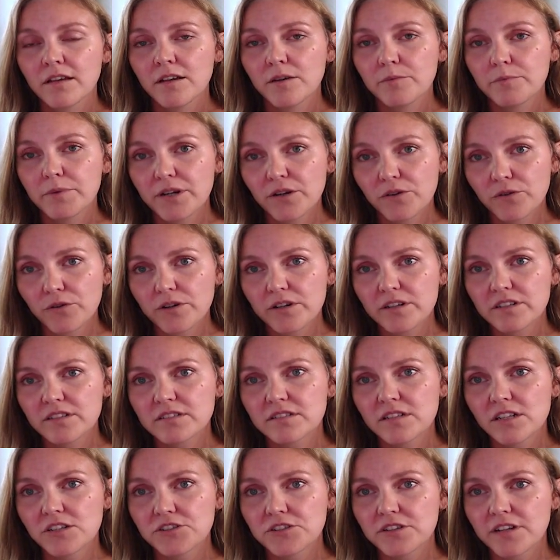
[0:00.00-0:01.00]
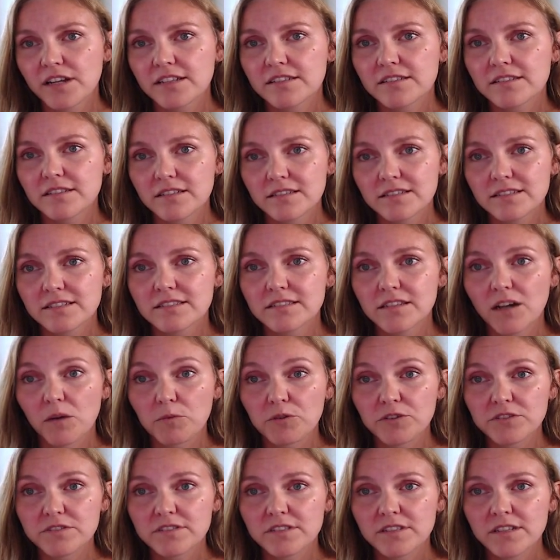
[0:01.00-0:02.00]
But our organization has since
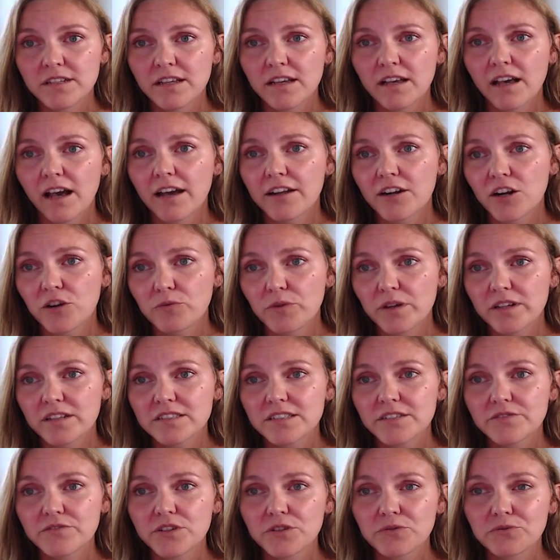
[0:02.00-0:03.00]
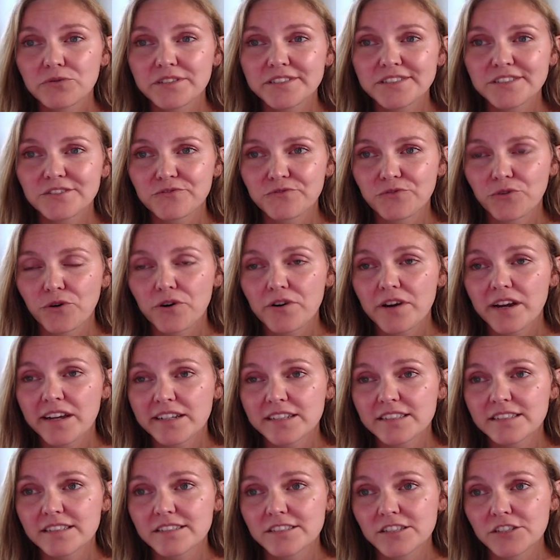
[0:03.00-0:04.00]
doubled, and our relatively recent foray
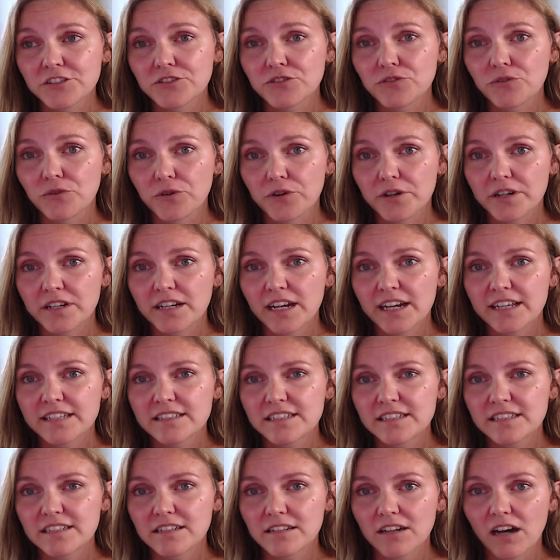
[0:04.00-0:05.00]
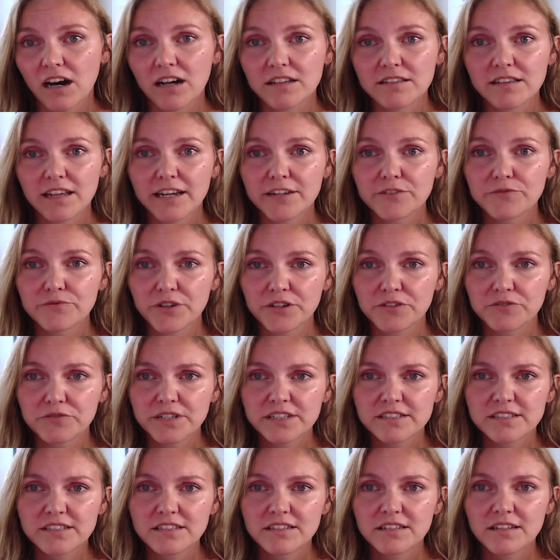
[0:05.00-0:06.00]
into digital organizing and online
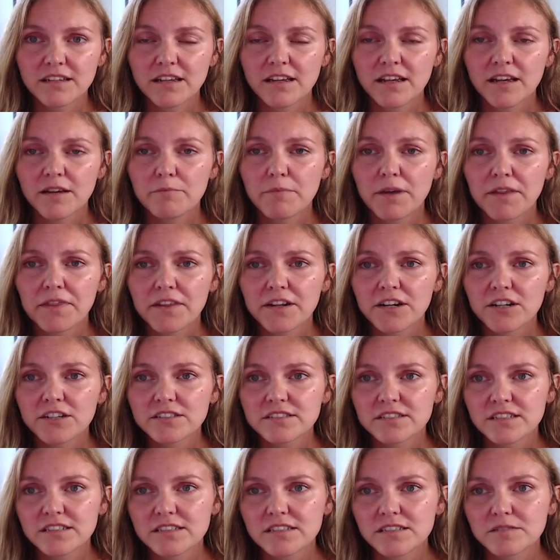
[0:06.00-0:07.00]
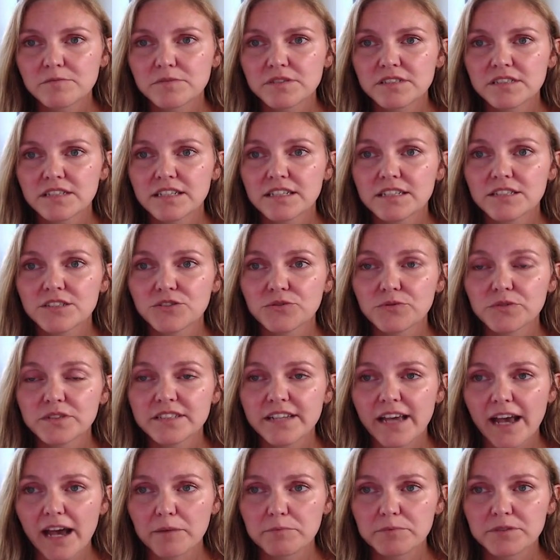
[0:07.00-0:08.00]
fundraising meant that our systems needed to
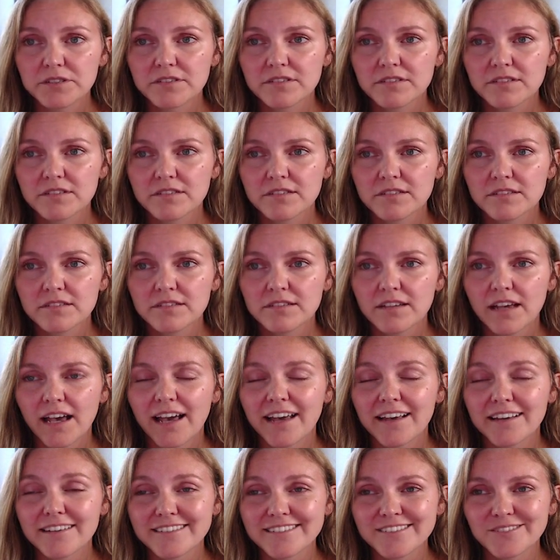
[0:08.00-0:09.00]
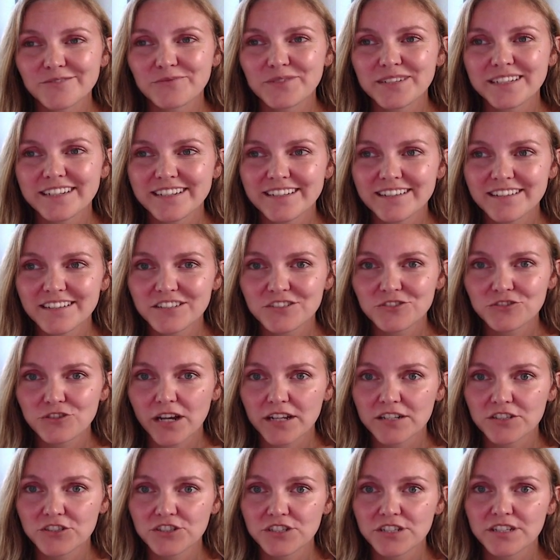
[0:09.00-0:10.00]
adapt. And we needed a
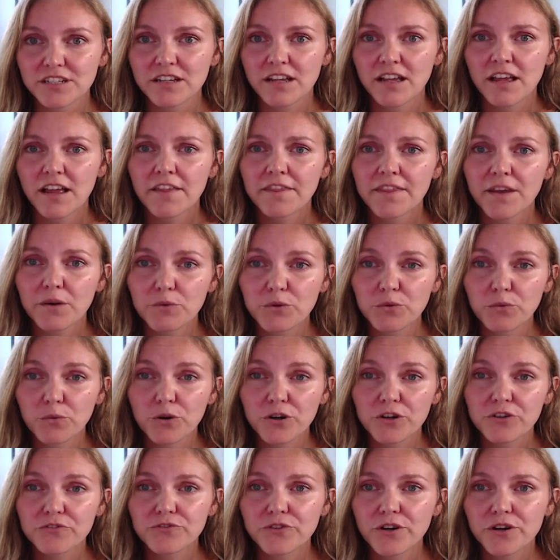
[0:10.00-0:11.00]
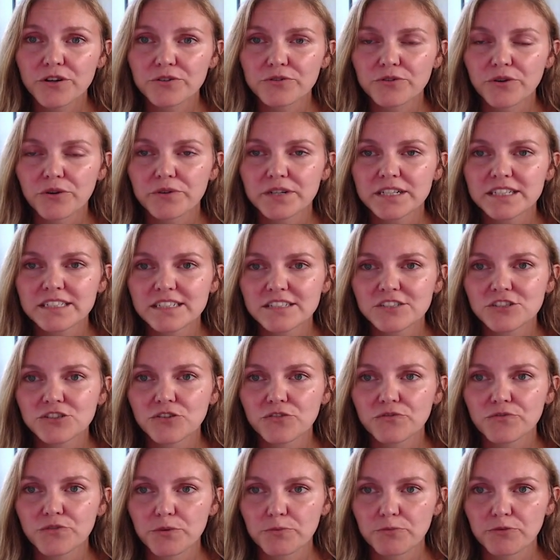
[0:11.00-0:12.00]
strategy that would work for our growing digital
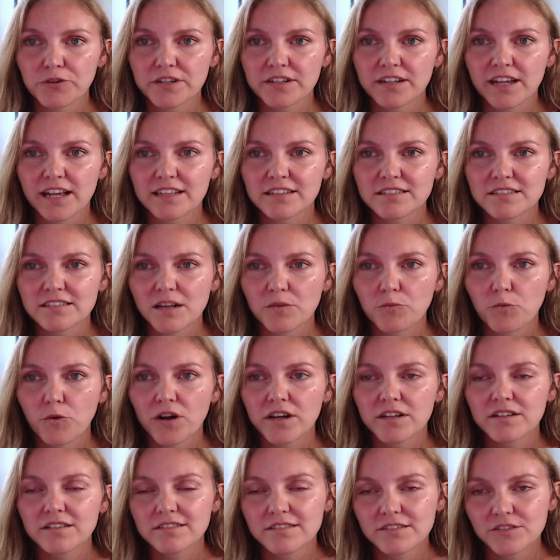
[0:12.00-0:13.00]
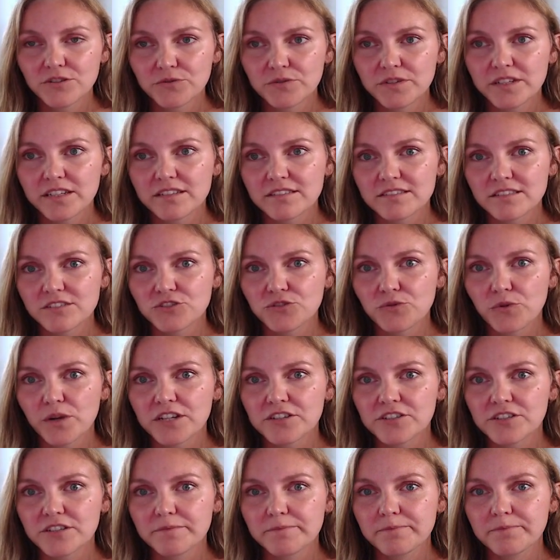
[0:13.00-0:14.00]
footprint and somewhat unique
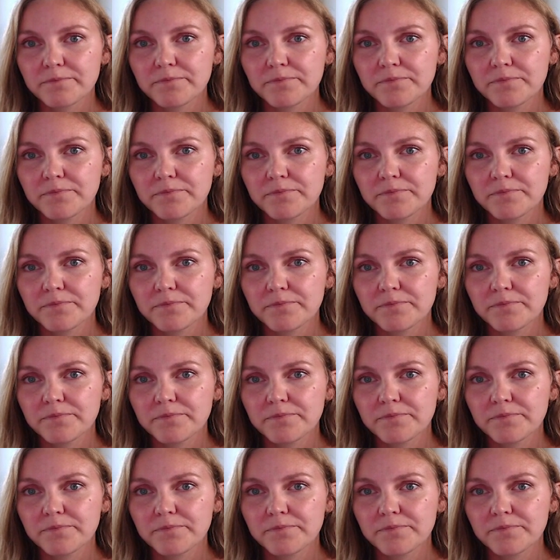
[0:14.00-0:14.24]
situation.